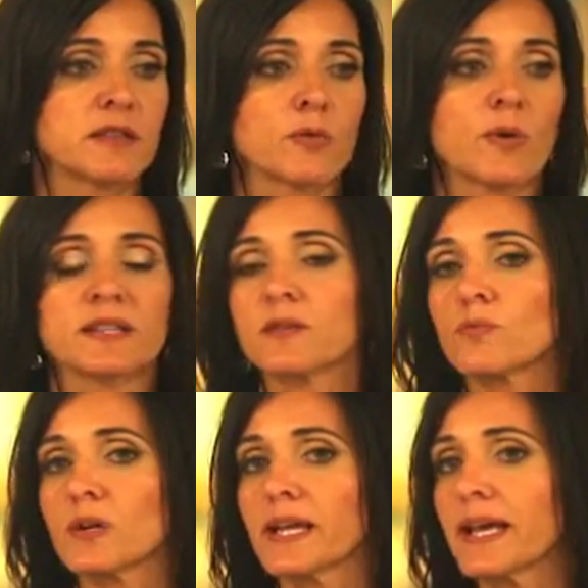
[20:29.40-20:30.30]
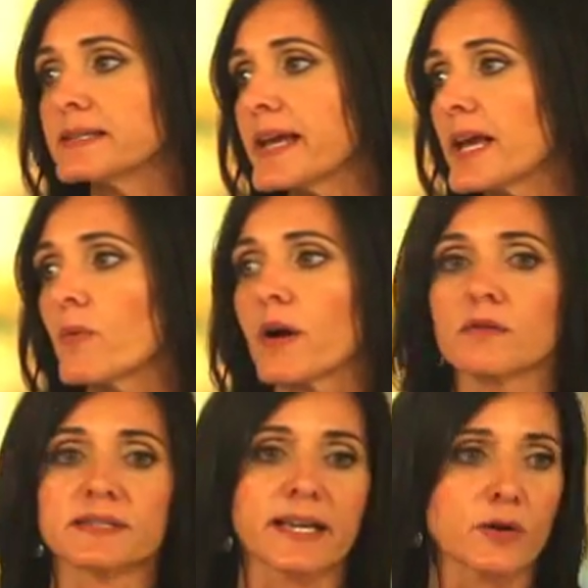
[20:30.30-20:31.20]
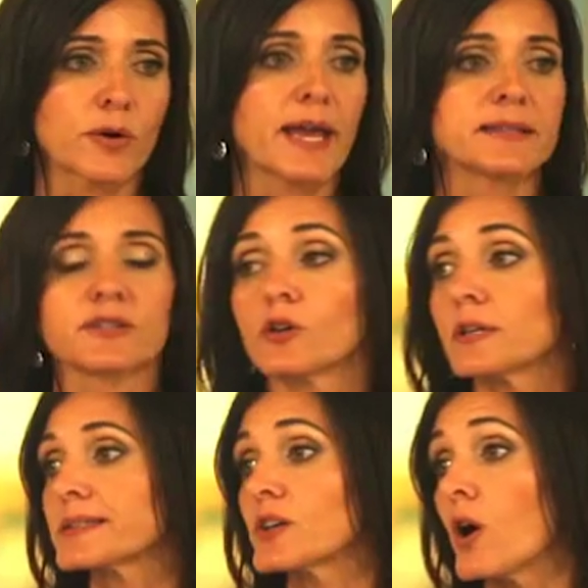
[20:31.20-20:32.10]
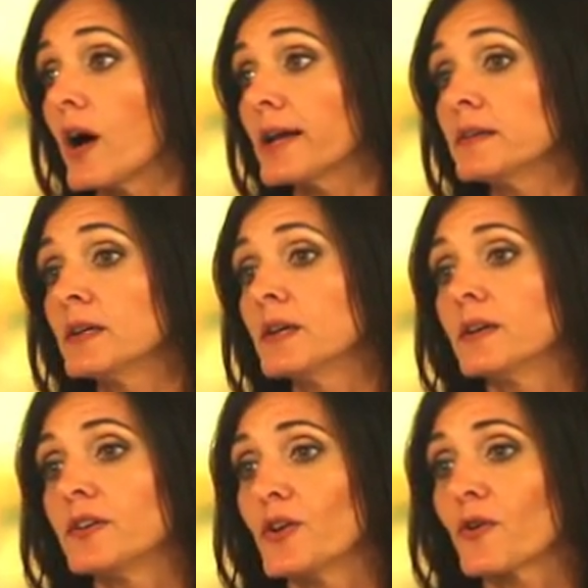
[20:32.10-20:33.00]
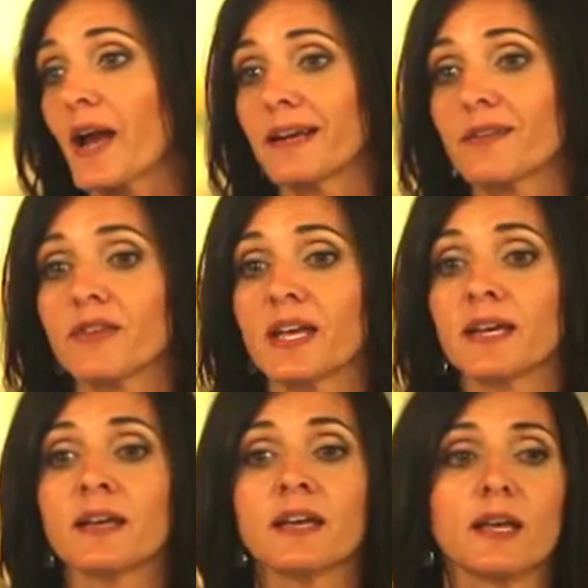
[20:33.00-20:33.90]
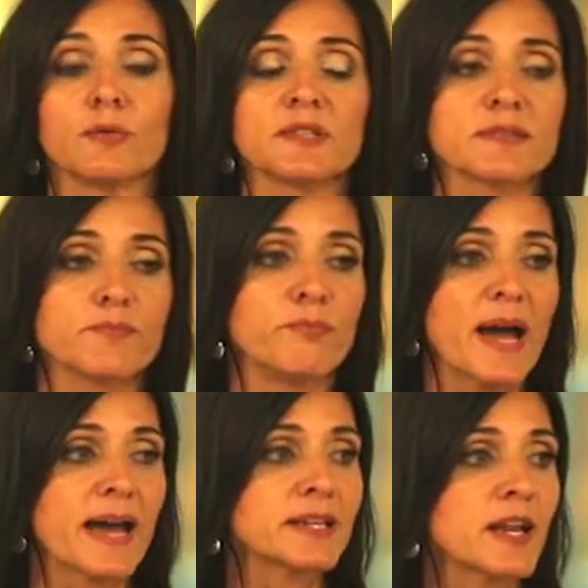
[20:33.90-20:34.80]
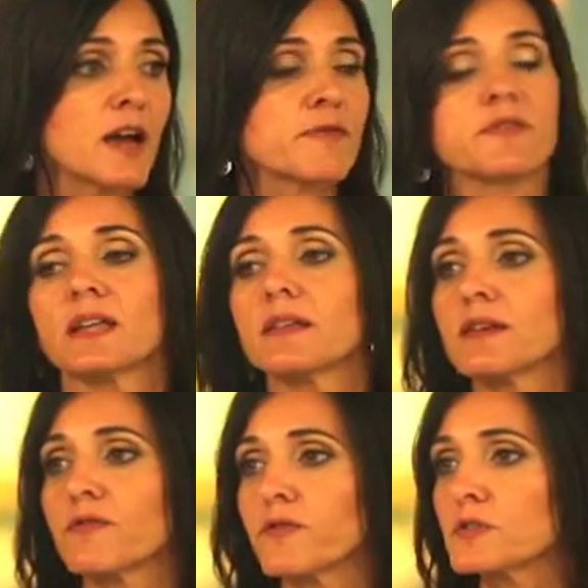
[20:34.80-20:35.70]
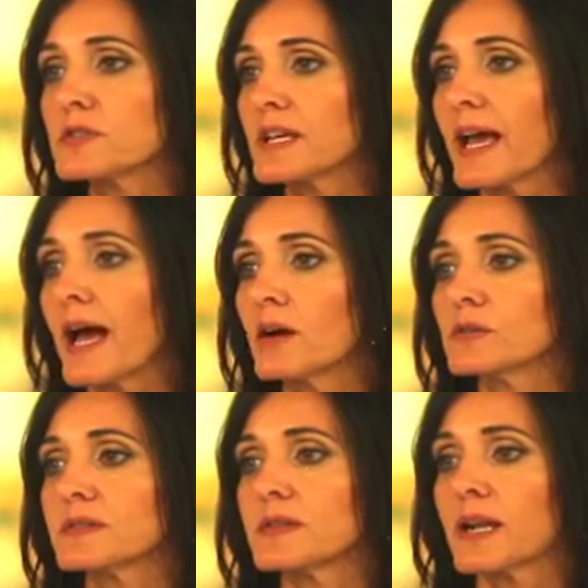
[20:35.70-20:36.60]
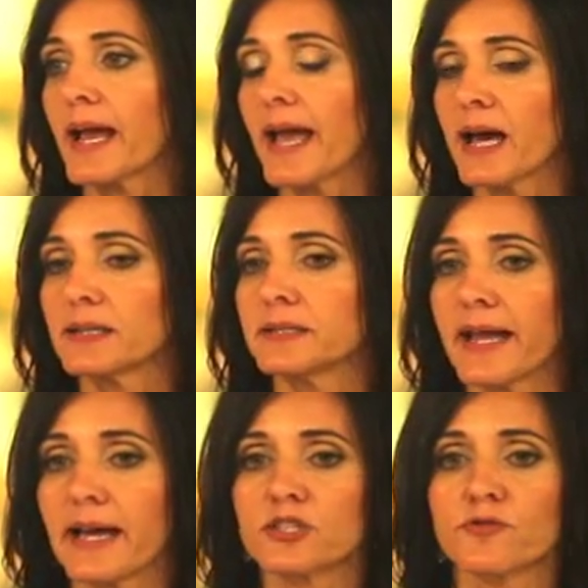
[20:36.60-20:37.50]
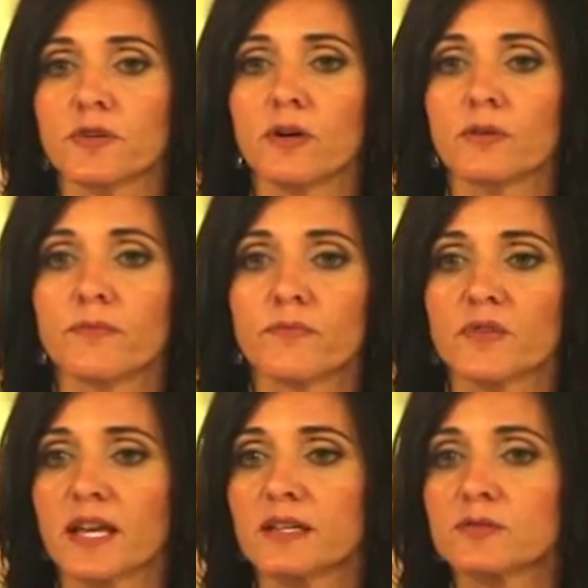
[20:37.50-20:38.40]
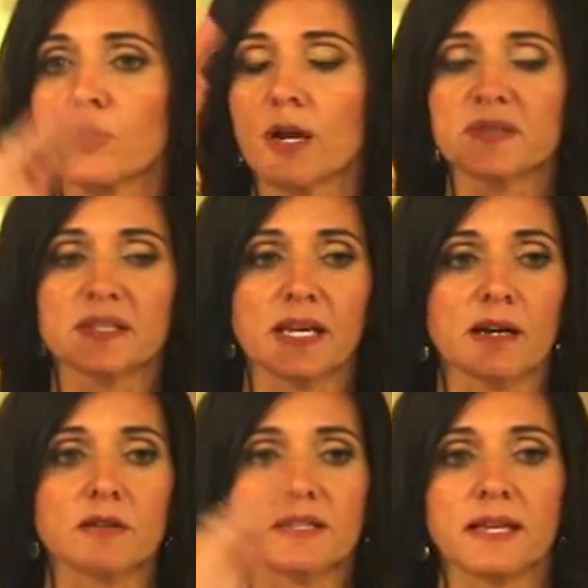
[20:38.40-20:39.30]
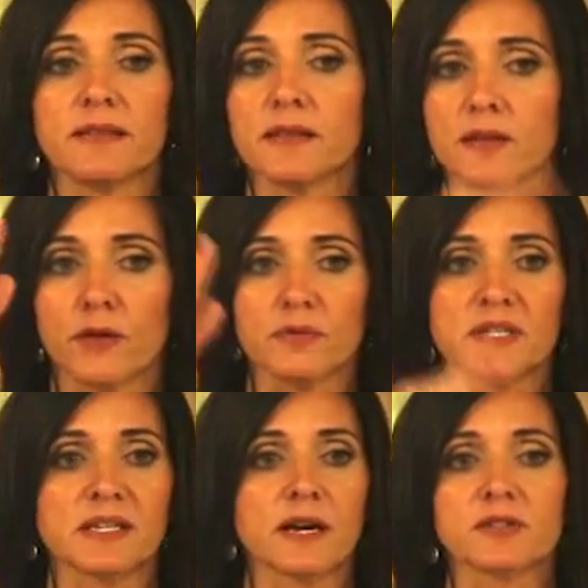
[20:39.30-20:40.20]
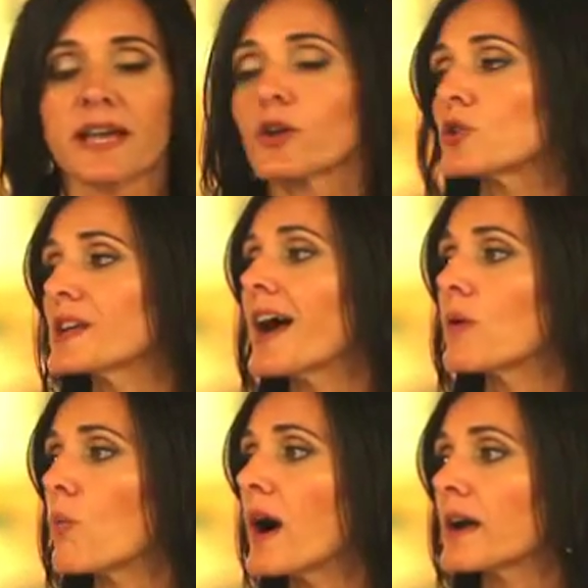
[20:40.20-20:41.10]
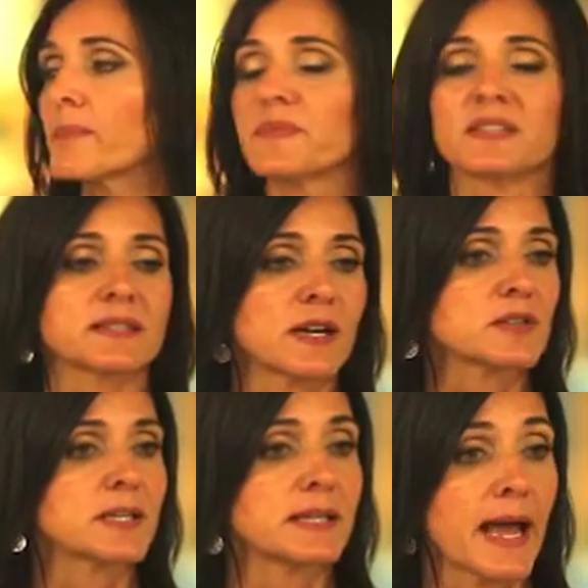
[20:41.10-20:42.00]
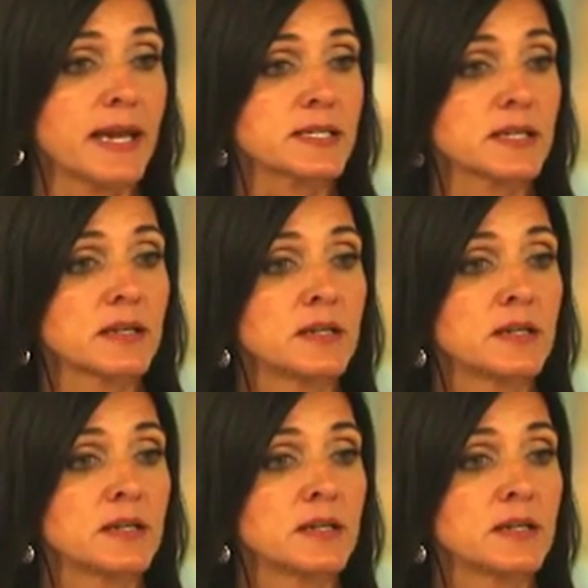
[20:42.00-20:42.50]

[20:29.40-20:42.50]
There wasn't really a day where it was like, okay, it's good, it's gone, you know, kind of thing. It was bad enough that the first house that I had in Nashville, the kids were upstairs and you know, there were stairs. I could not walk up the stairs at night